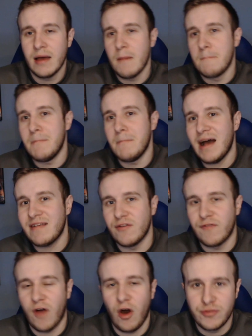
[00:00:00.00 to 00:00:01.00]

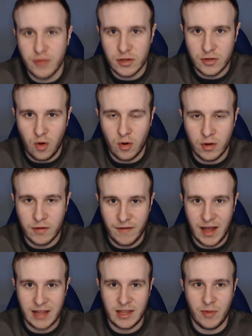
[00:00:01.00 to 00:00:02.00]
massive underdog
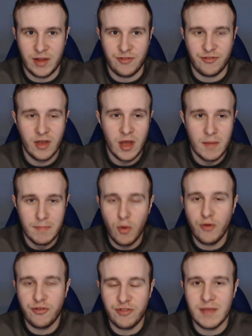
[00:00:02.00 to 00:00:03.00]
factor, which
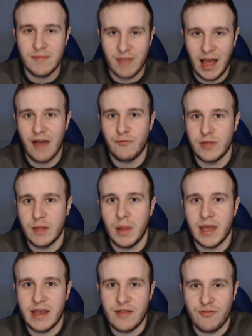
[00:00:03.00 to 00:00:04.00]
most teams have when they play
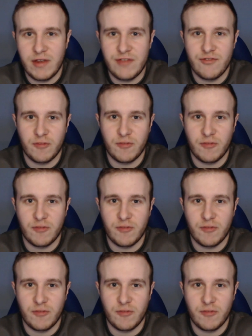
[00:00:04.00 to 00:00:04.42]
against Rangers,